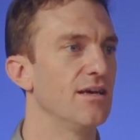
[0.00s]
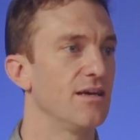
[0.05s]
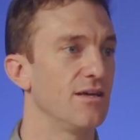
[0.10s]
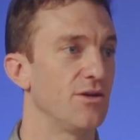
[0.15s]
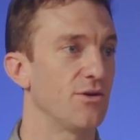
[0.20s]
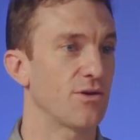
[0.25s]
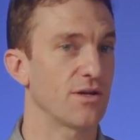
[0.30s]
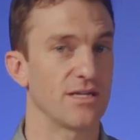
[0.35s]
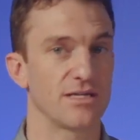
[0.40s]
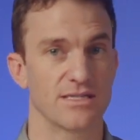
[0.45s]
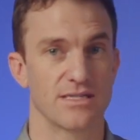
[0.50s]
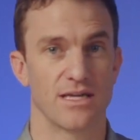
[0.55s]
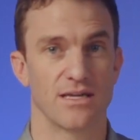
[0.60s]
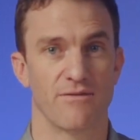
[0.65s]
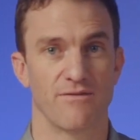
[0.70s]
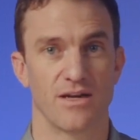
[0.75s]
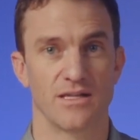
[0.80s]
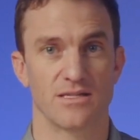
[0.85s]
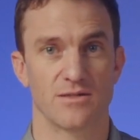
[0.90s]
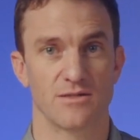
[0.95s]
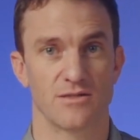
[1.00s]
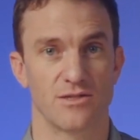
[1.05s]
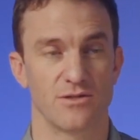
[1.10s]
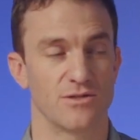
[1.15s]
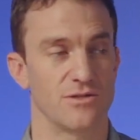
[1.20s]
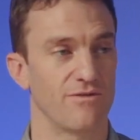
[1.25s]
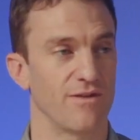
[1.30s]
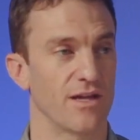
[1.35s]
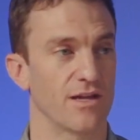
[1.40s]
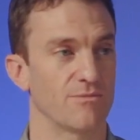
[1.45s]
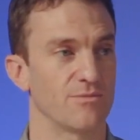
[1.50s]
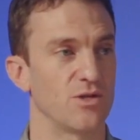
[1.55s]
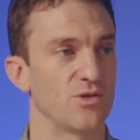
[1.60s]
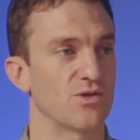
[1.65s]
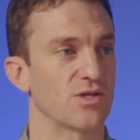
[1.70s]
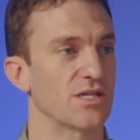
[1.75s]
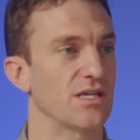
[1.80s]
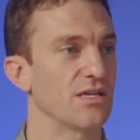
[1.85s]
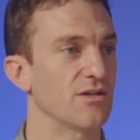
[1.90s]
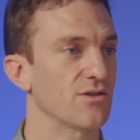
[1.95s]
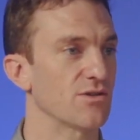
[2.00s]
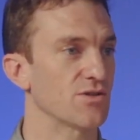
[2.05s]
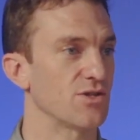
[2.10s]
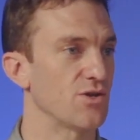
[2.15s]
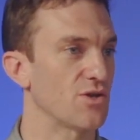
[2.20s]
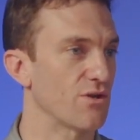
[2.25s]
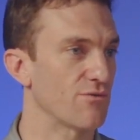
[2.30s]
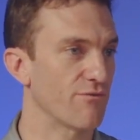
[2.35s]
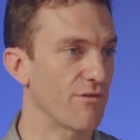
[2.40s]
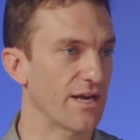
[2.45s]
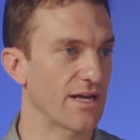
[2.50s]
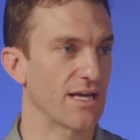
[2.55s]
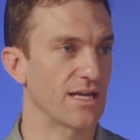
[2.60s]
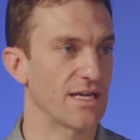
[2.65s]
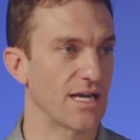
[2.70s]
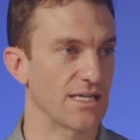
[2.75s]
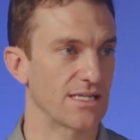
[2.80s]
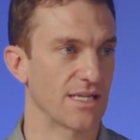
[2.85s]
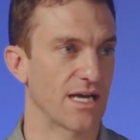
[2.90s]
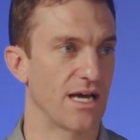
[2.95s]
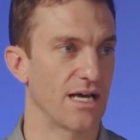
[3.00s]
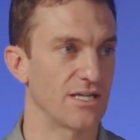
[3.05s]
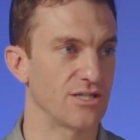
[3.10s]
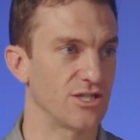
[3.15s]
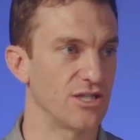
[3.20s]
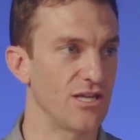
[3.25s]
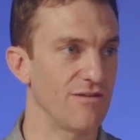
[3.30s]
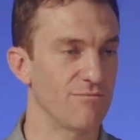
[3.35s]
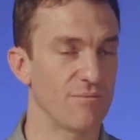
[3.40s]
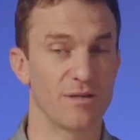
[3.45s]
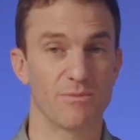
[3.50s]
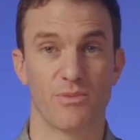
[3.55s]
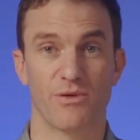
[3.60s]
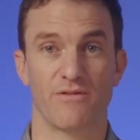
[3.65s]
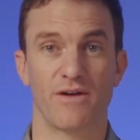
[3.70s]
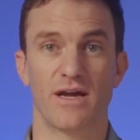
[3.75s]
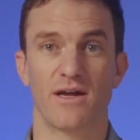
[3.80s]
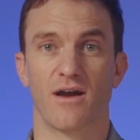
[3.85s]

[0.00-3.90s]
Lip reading: You can incentivize to develop new skills, you can recognize high achievement, provide